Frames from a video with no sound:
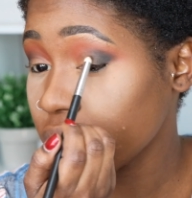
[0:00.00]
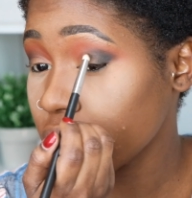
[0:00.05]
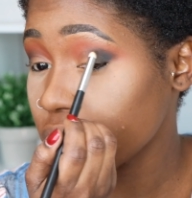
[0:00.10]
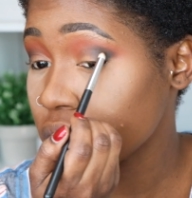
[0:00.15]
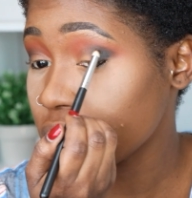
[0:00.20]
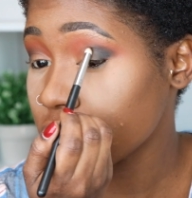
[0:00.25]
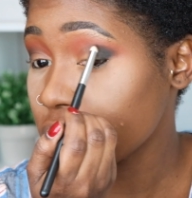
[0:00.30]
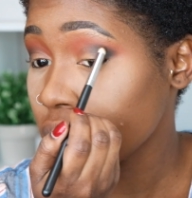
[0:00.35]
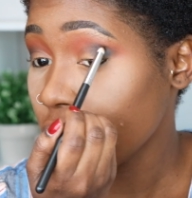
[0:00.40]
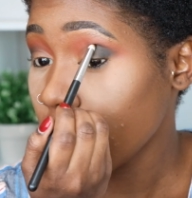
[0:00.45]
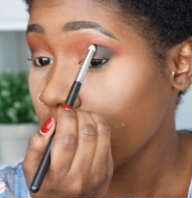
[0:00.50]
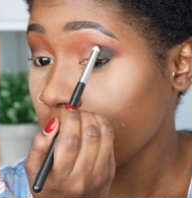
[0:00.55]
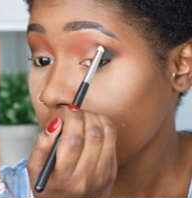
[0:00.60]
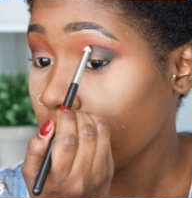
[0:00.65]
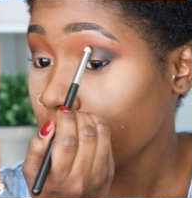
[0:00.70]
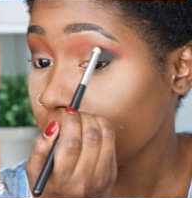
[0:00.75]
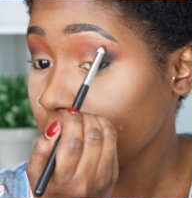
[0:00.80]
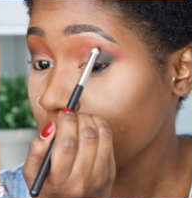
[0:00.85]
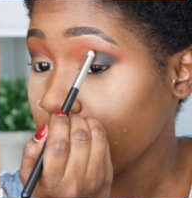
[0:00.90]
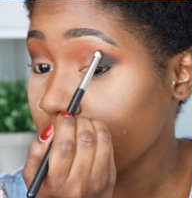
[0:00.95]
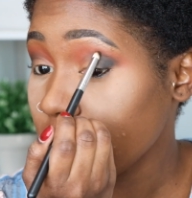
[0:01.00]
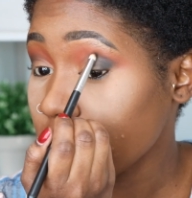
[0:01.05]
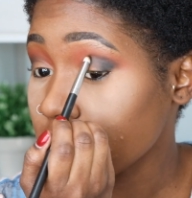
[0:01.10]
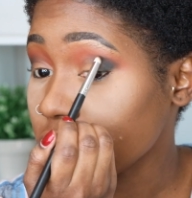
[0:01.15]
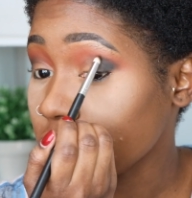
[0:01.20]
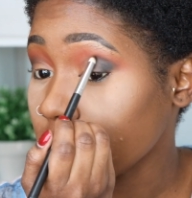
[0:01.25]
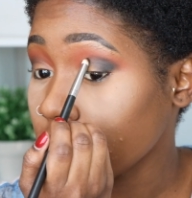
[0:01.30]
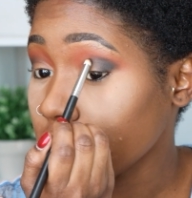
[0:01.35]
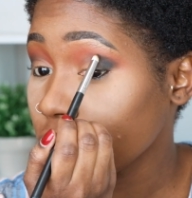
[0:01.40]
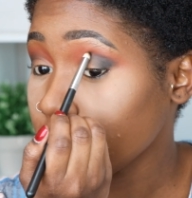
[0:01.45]
It's
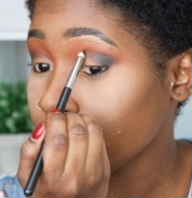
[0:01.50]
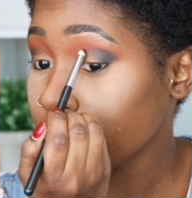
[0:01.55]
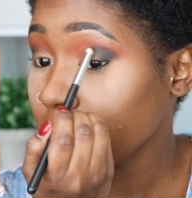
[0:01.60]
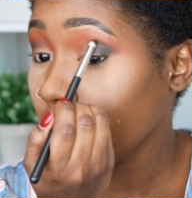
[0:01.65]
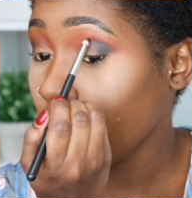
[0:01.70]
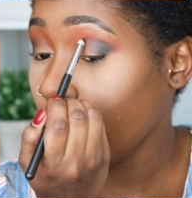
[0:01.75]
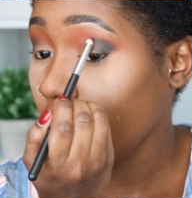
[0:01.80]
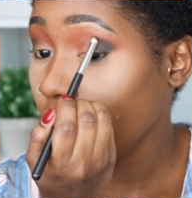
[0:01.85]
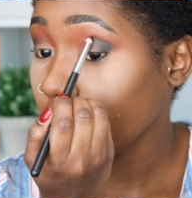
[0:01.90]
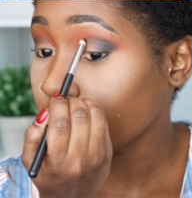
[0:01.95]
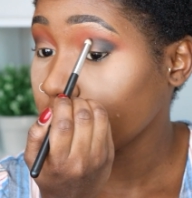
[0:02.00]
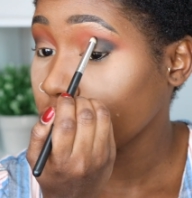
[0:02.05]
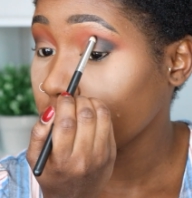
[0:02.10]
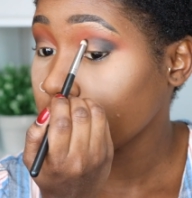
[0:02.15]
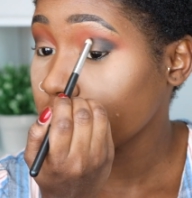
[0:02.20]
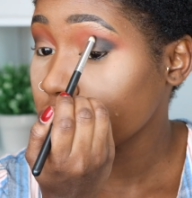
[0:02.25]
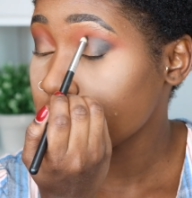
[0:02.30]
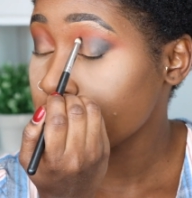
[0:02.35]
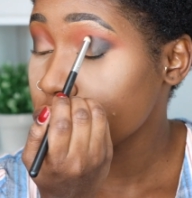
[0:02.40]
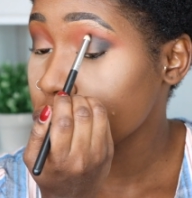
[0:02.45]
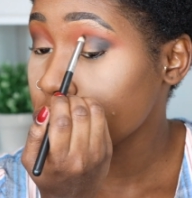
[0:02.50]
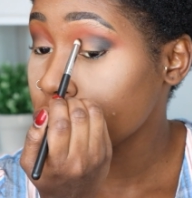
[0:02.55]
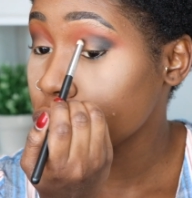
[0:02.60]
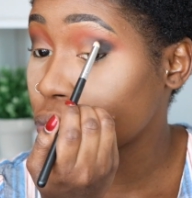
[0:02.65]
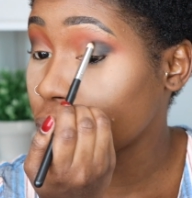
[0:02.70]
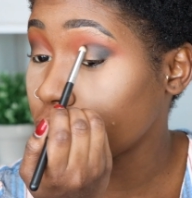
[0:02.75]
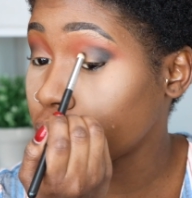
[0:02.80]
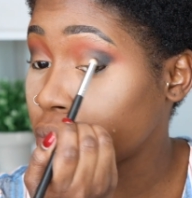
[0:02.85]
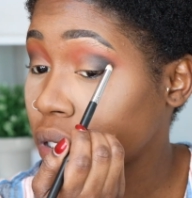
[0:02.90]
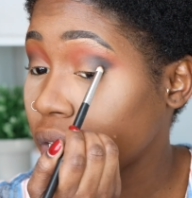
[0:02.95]
a little bit harder
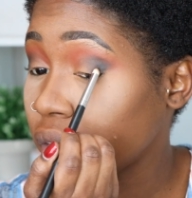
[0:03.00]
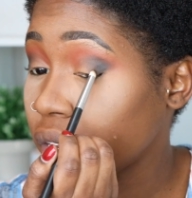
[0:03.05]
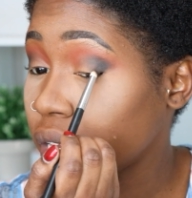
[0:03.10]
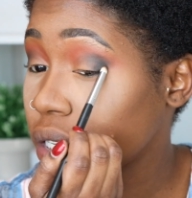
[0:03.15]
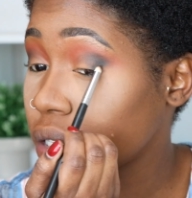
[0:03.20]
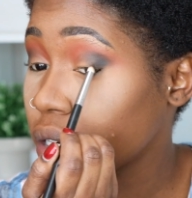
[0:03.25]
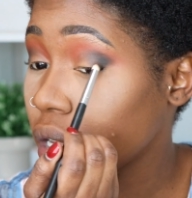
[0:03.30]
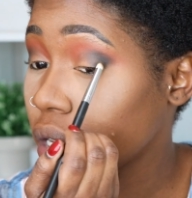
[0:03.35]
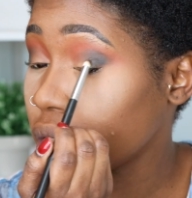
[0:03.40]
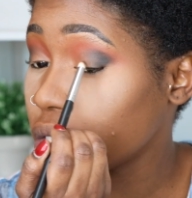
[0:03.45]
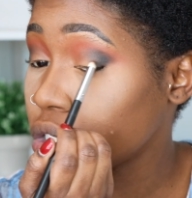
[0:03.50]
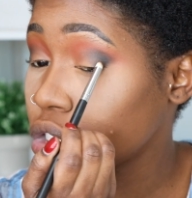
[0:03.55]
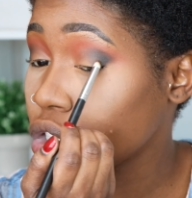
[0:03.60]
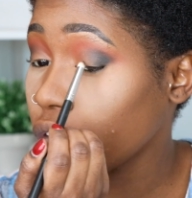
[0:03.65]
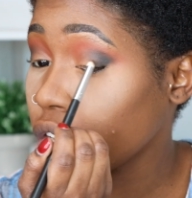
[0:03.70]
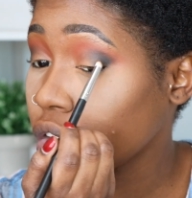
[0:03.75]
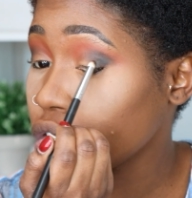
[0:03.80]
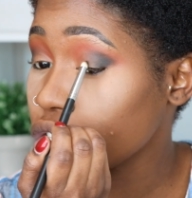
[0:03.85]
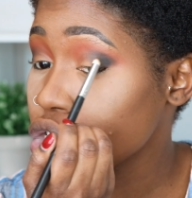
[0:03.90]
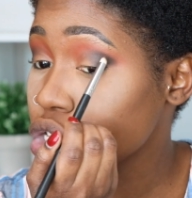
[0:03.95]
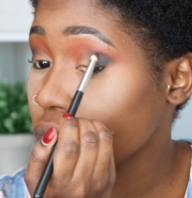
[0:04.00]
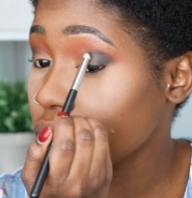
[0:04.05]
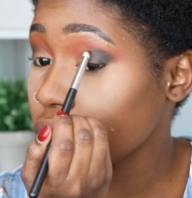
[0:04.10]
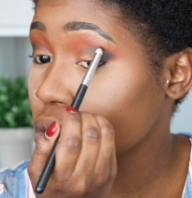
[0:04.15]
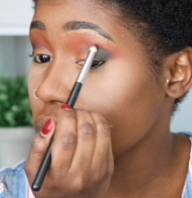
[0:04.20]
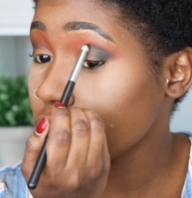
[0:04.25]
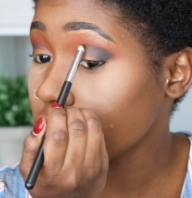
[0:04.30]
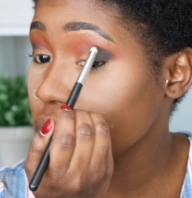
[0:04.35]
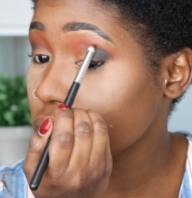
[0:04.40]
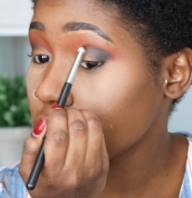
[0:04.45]
to blend darker
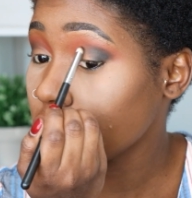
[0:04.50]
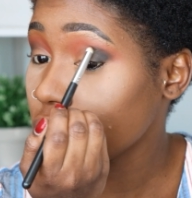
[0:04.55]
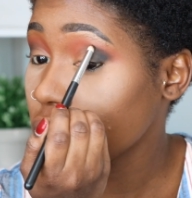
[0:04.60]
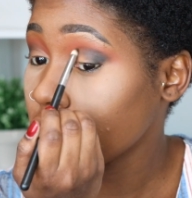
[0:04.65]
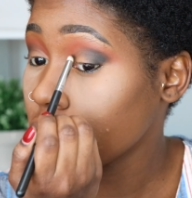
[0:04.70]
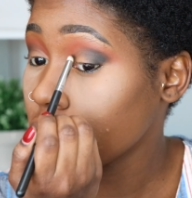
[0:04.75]
shadows